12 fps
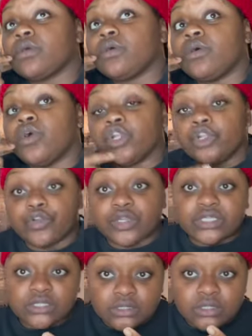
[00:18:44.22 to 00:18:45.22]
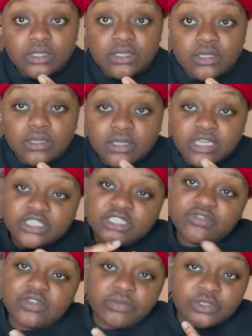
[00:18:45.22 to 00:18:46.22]
or Greece because
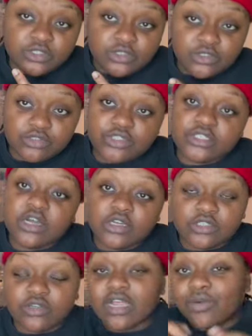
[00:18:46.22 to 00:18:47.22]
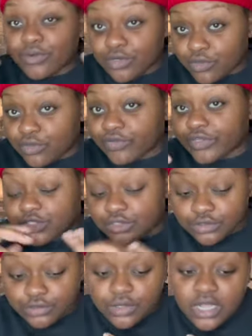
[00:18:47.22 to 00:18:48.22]
she really wants to go to Greece also, and I want to go to Greece
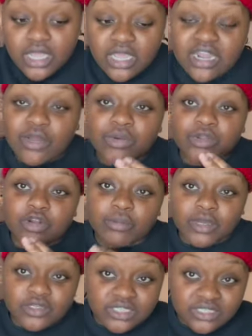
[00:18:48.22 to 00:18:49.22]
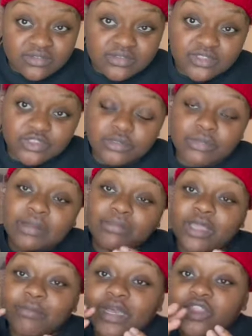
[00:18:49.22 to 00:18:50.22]
too, and I want to go to Maldives. So those are
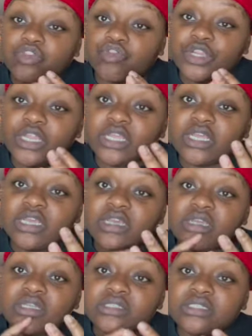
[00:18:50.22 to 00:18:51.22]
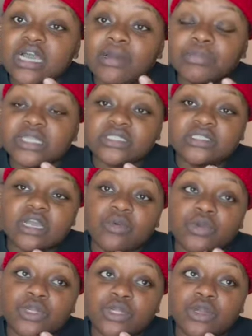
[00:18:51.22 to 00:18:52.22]
like my three top places I
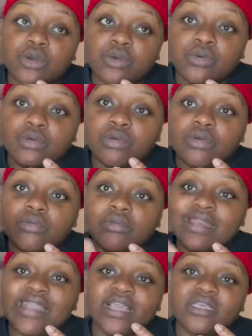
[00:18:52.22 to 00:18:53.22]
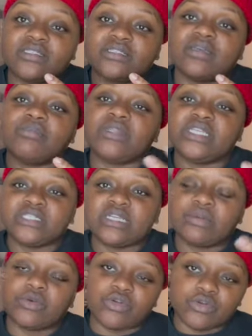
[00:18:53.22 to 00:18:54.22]
want to go next. This year
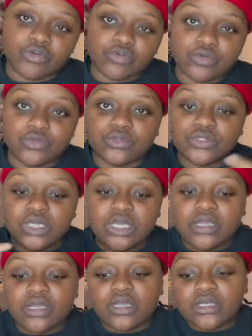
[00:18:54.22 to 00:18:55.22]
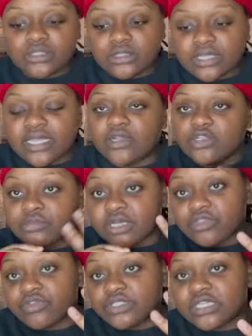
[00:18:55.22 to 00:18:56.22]
I'm going on a cruise. So yeah, those are my
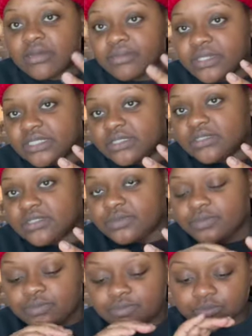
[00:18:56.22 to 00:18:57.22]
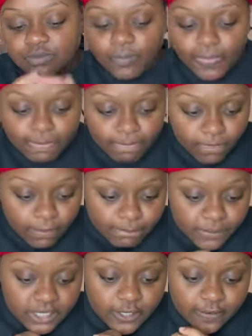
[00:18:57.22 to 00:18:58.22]
three top places.
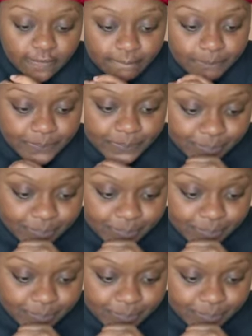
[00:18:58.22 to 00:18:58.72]
But um,